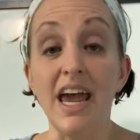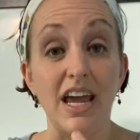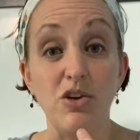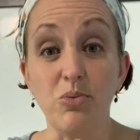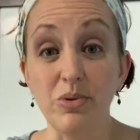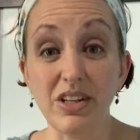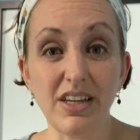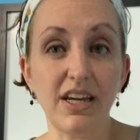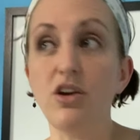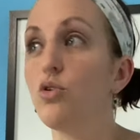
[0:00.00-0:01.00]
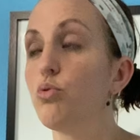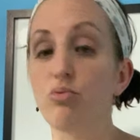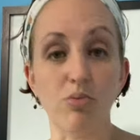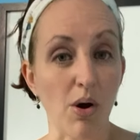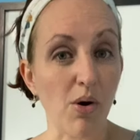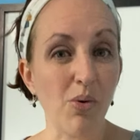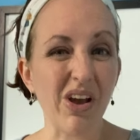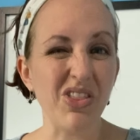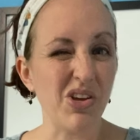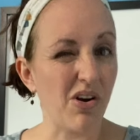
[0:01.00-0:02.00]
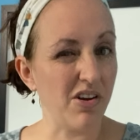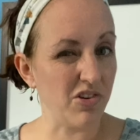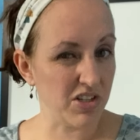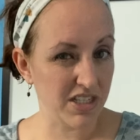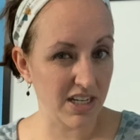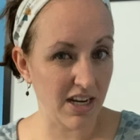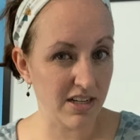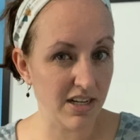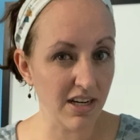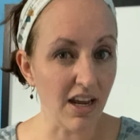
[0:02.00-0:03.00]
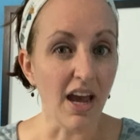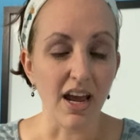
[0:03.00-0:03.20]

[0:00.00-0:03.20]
and really grow in their understanding